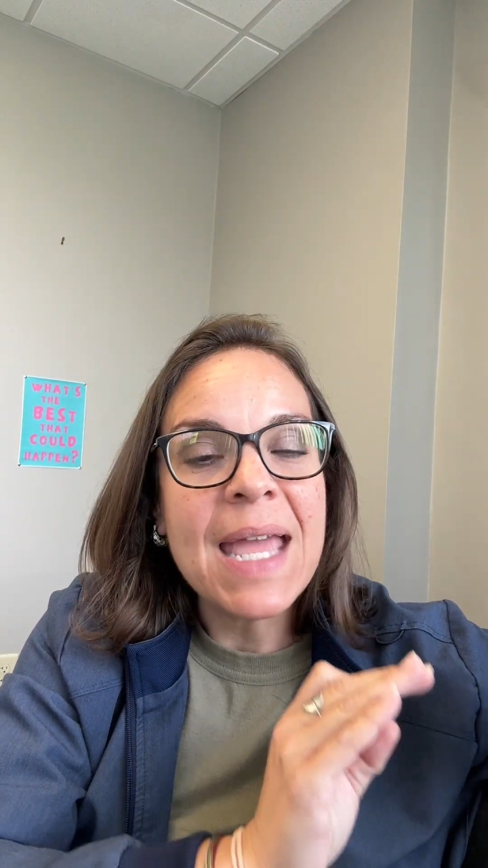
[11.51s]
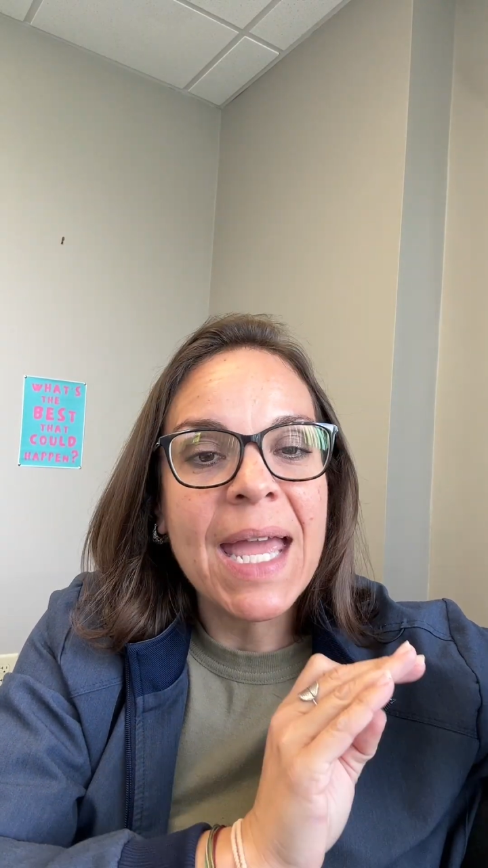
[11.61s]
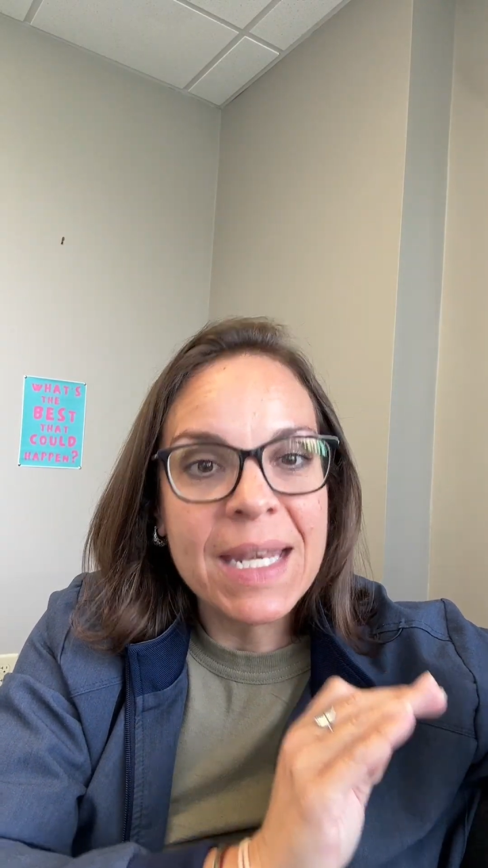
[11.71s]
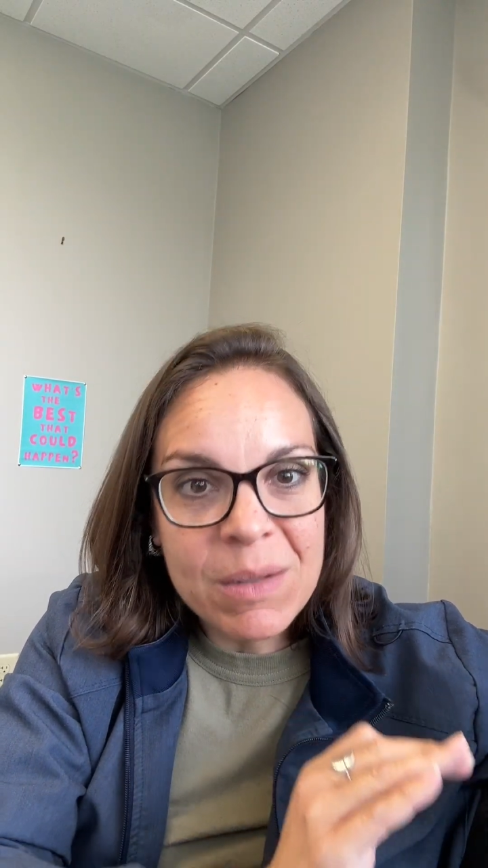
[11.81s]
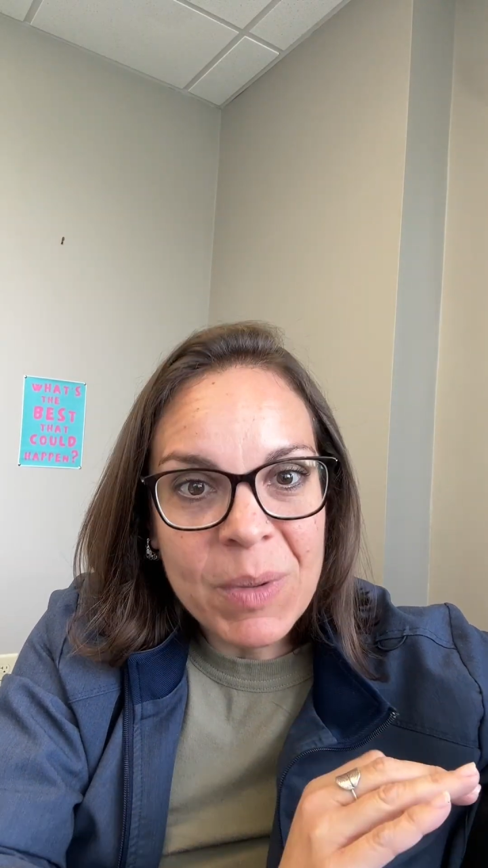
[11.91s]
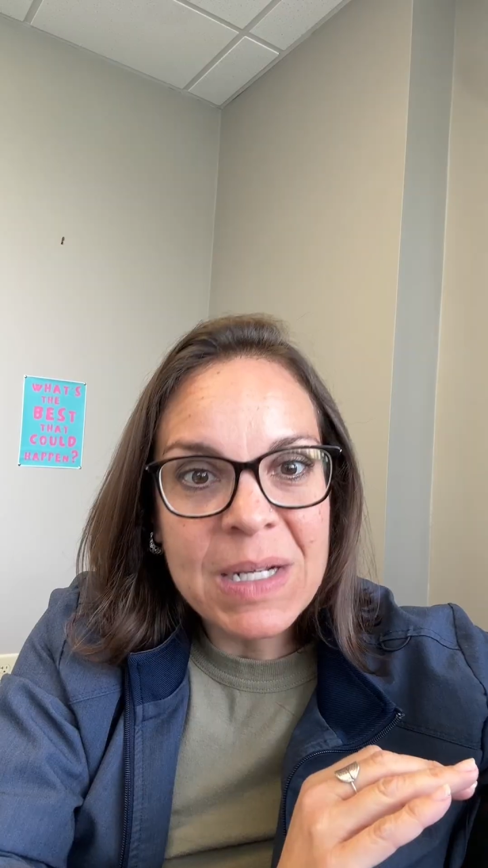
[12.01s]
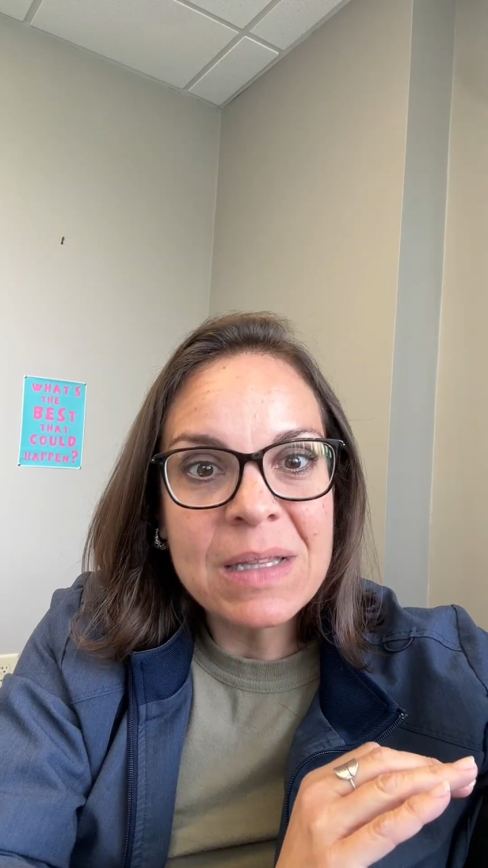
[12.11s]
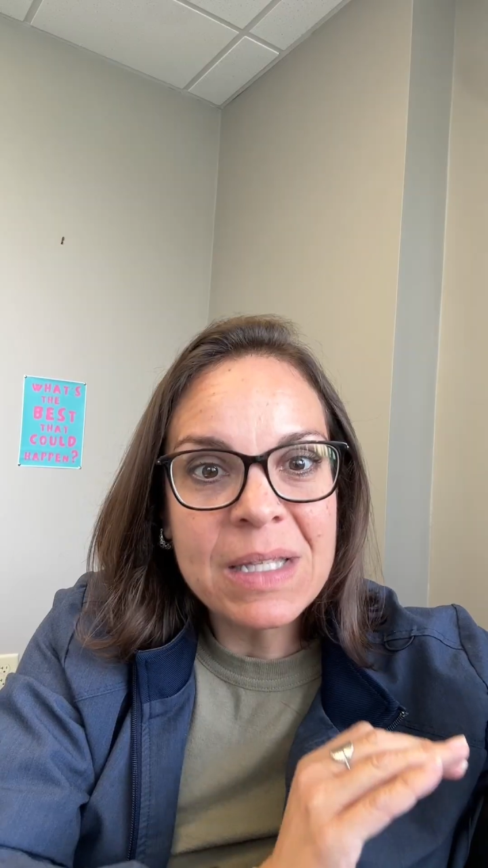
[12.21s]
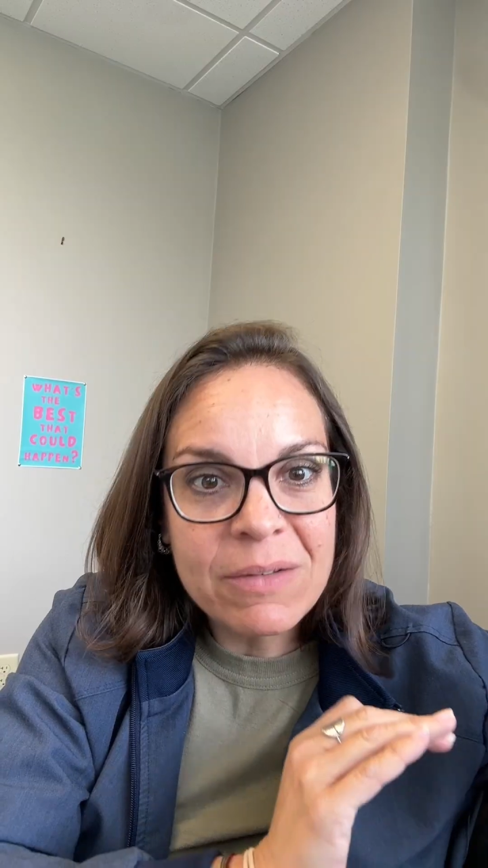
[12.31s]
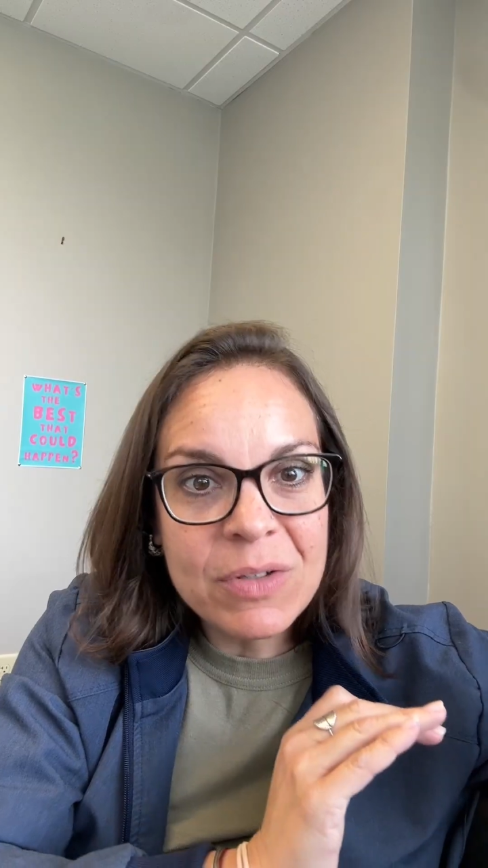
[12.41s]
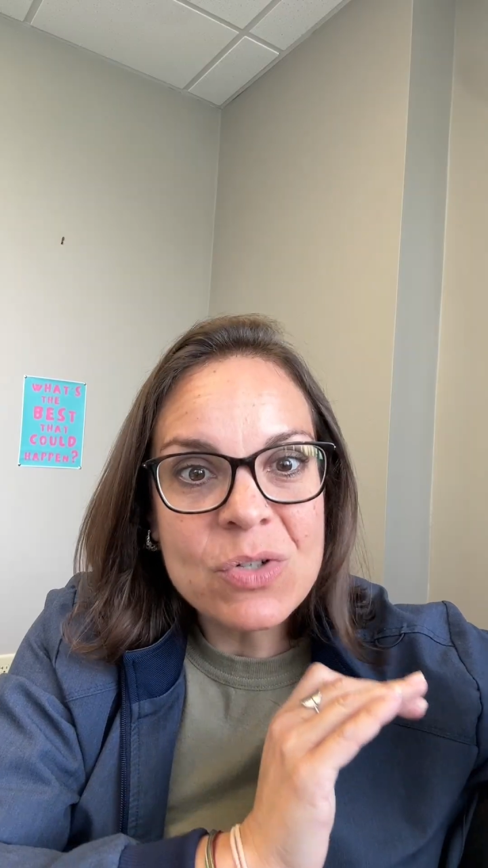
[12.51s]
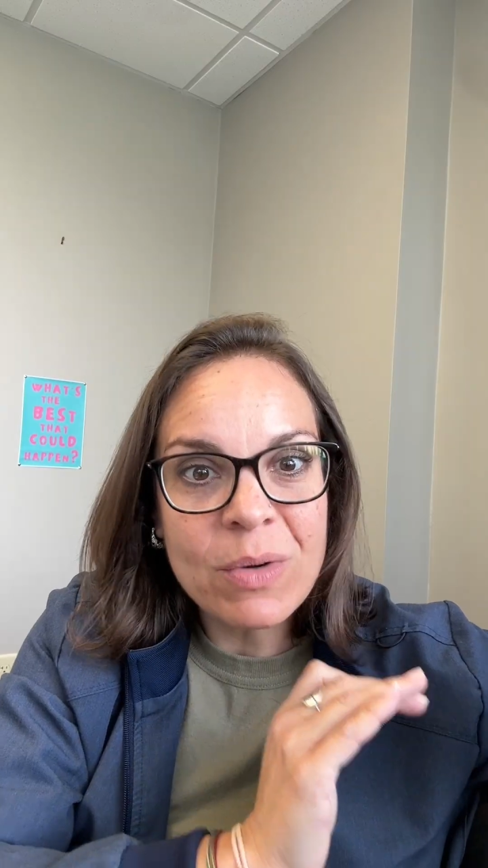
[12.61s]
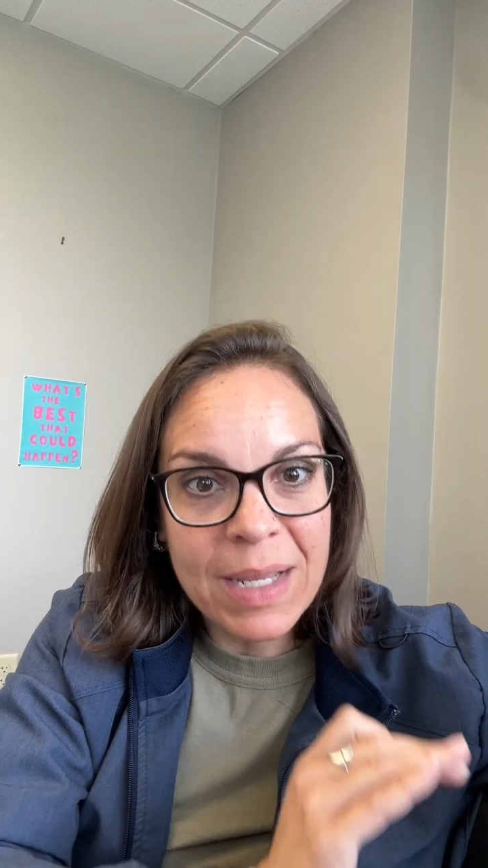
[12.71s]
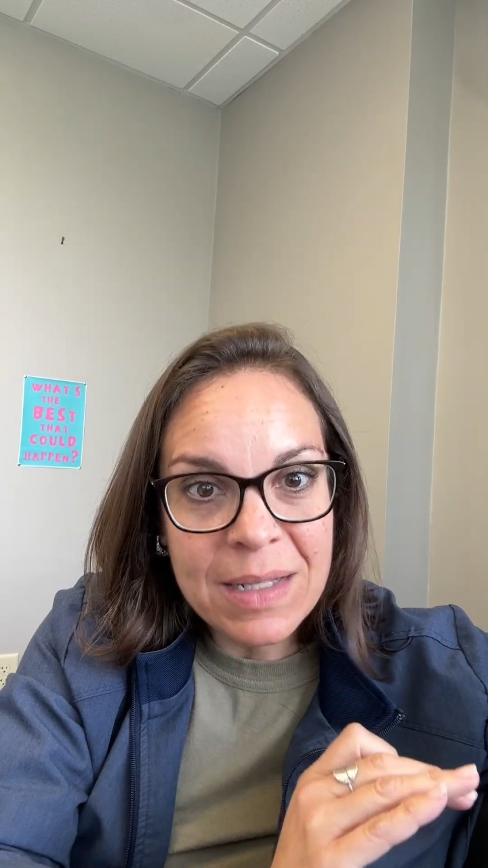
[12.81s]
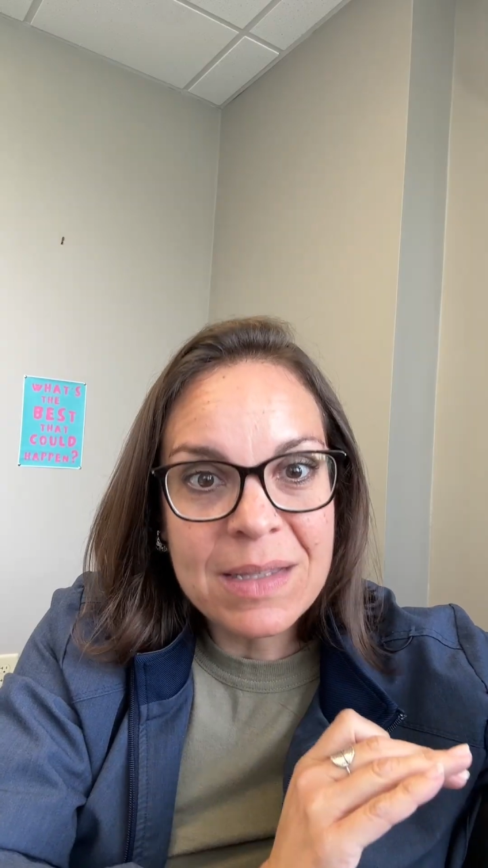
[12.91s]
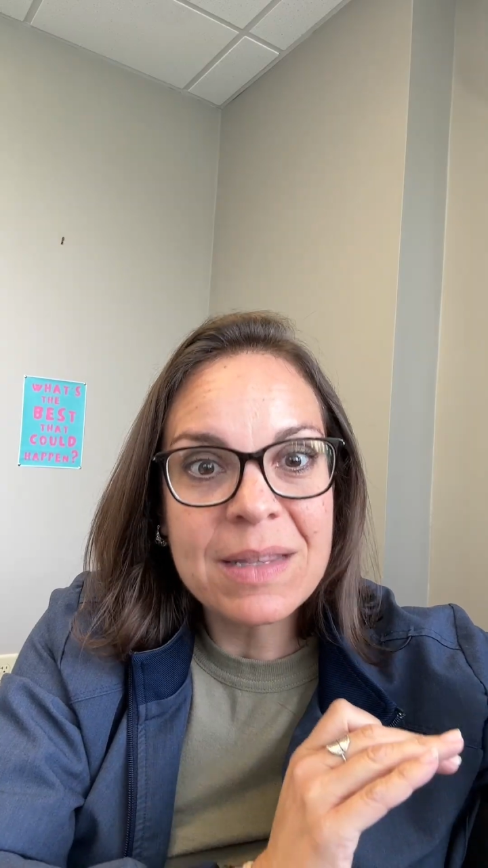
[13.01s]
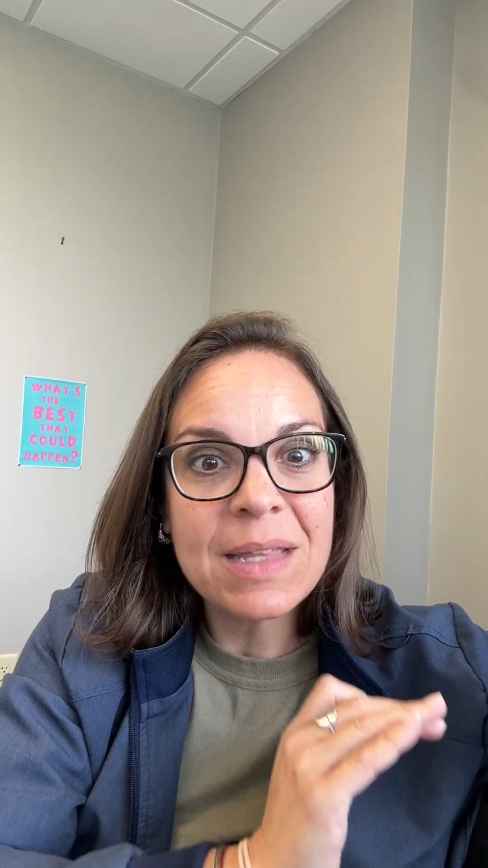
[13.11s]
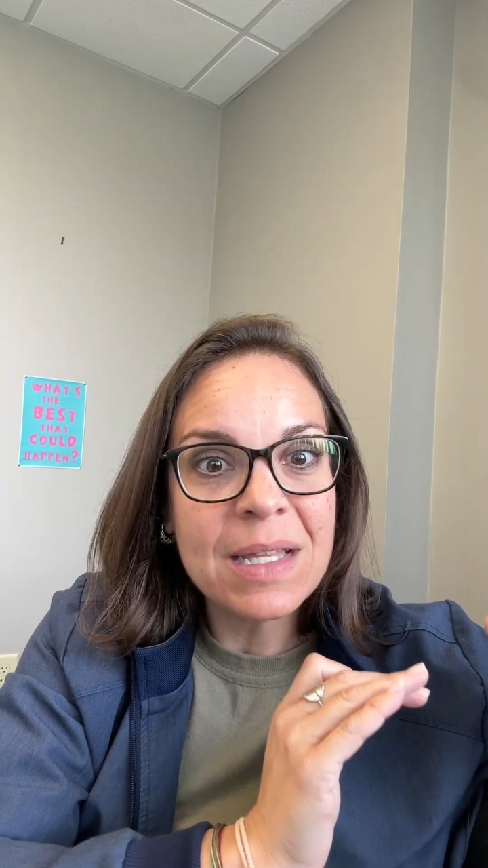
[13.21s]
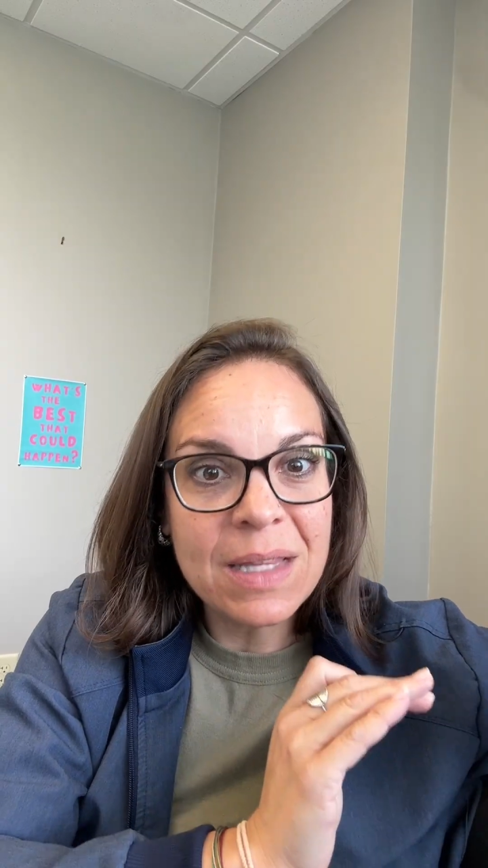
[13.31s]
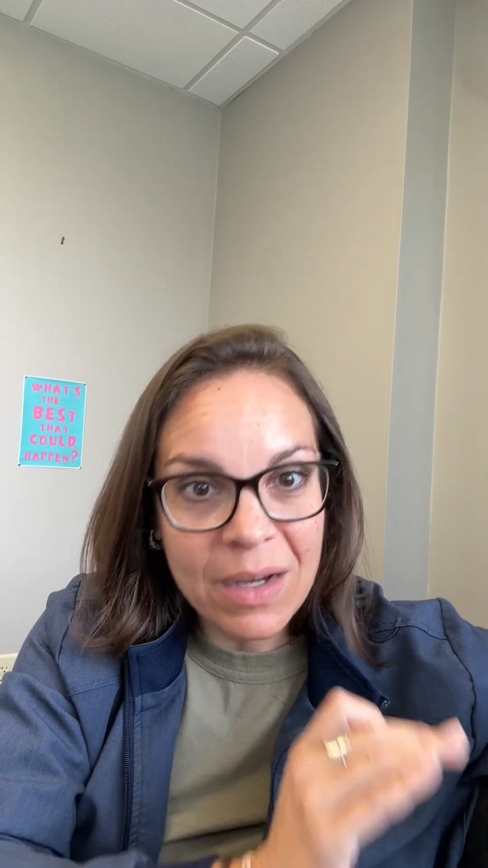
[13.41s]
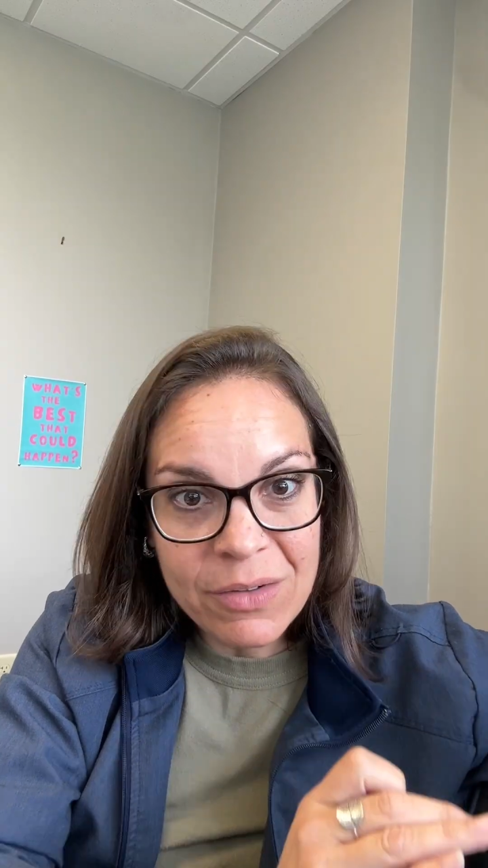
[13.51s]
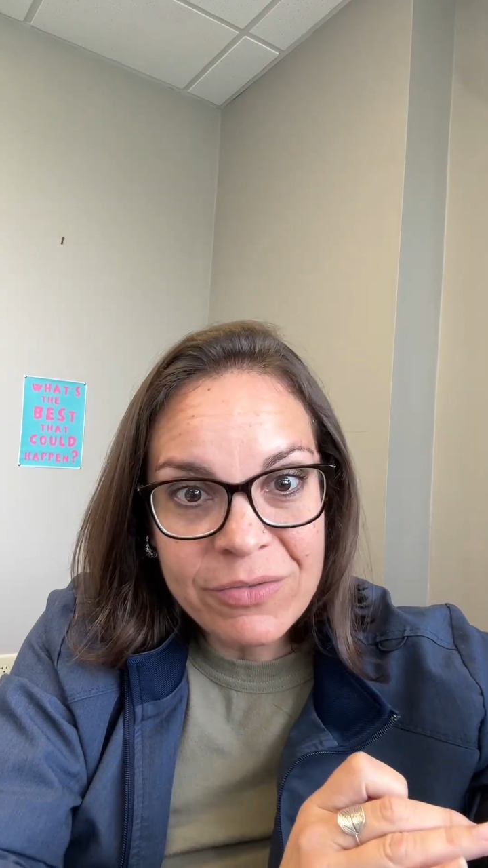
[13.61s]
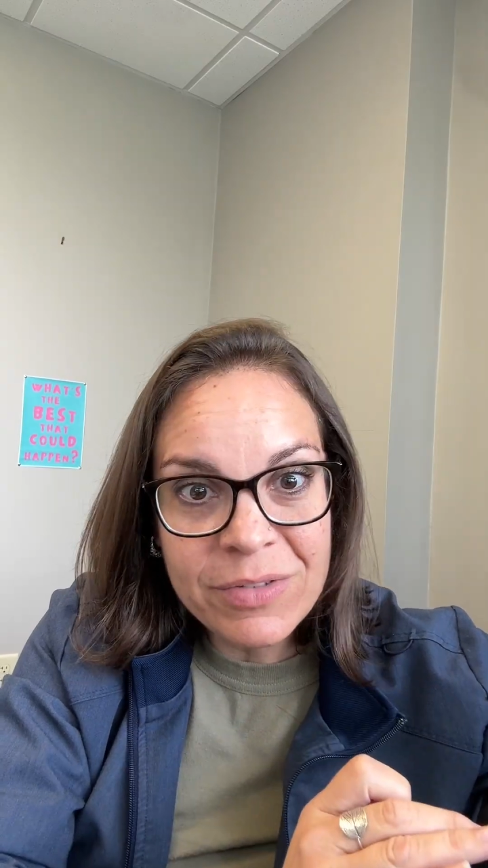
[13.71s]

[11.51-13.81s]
anybody leave a trade that they love